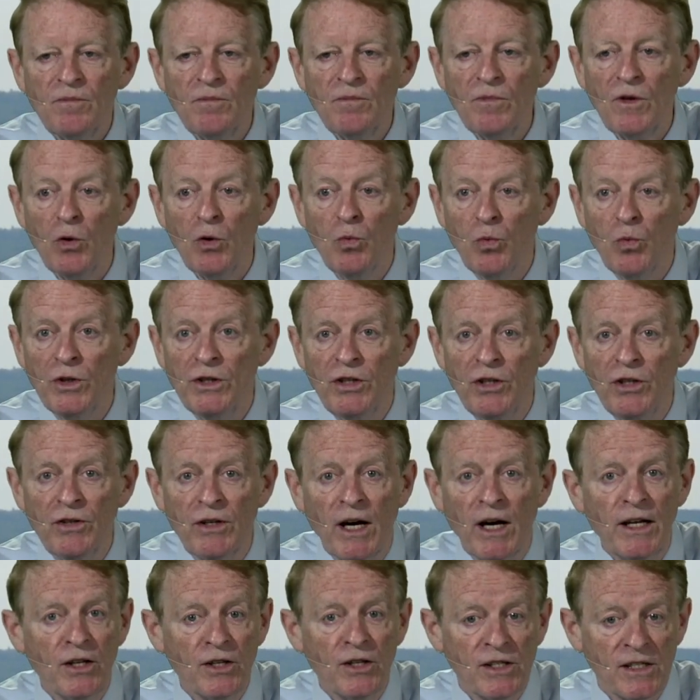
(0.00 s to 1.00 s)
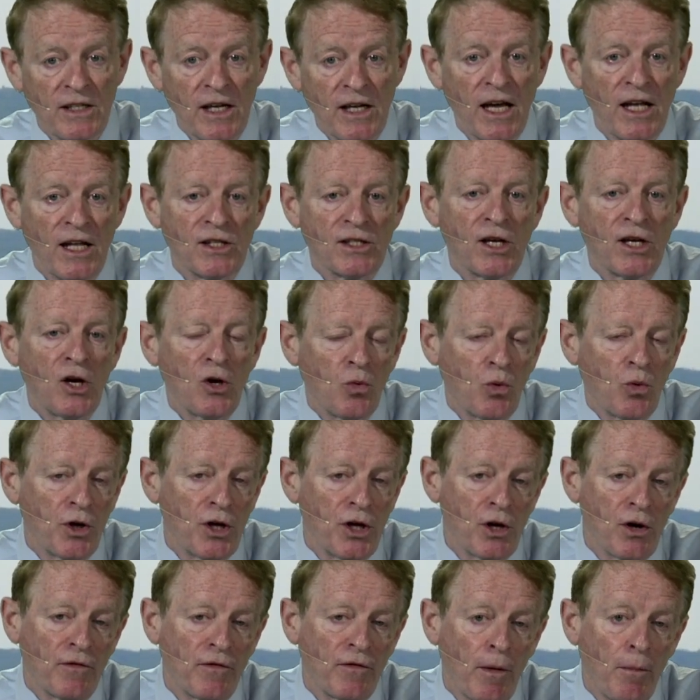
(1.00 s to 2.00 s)
with the United States, where you
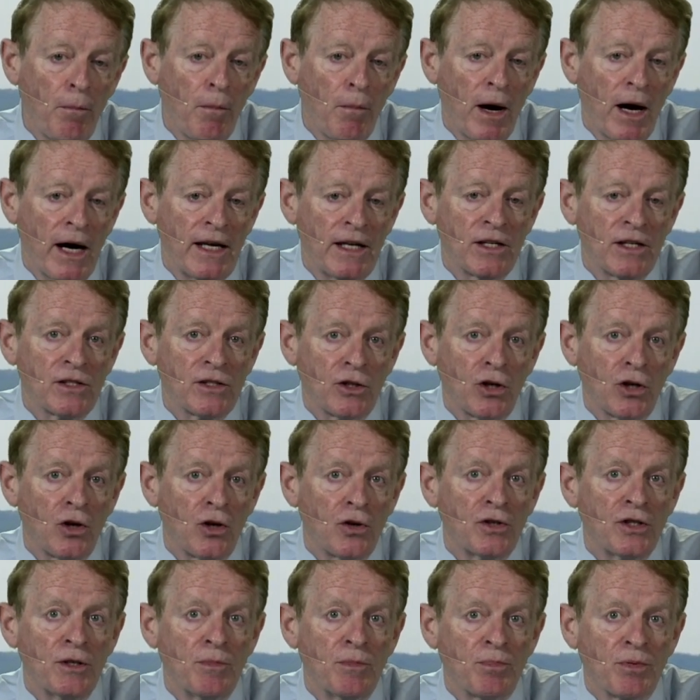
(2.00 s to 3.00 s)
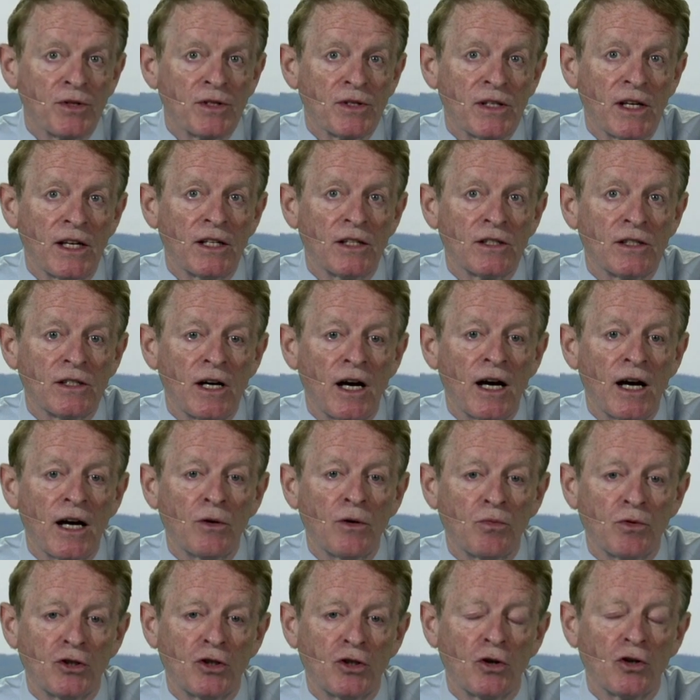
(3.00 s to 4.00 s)
have a minus 30%
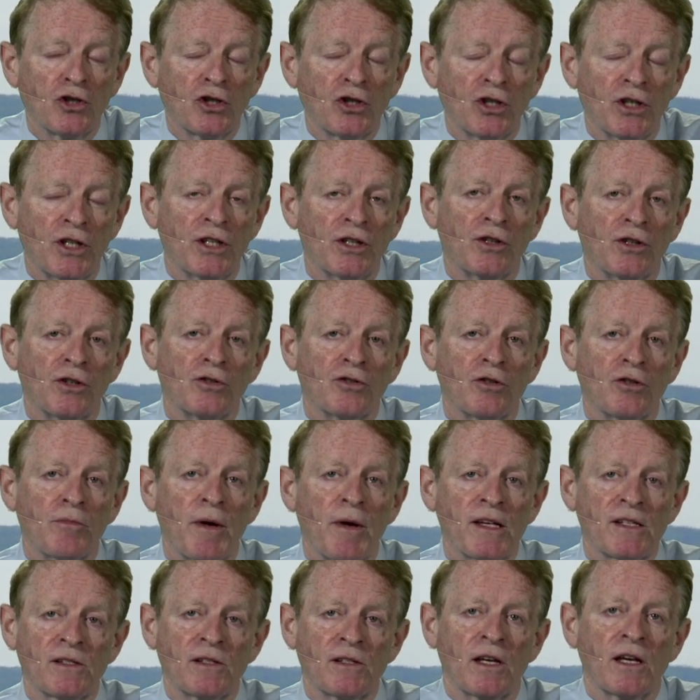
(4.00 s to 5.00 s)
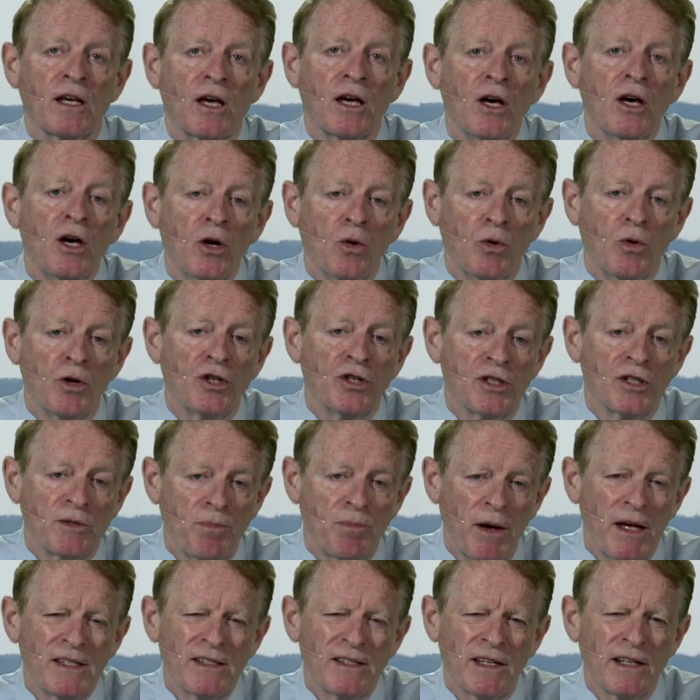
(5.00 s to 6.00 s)
reduction in their domestic, which is
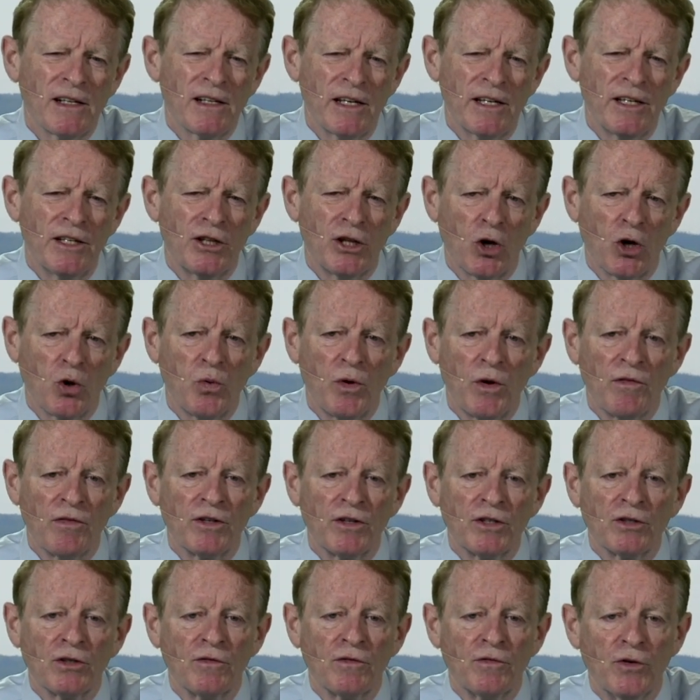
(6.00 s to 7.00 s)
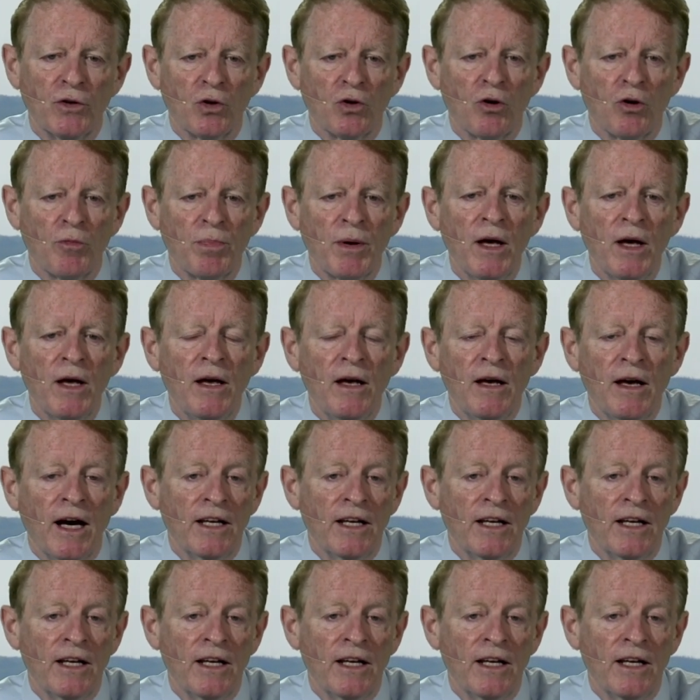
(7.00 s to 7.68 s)
basically the equivalent of Europe. And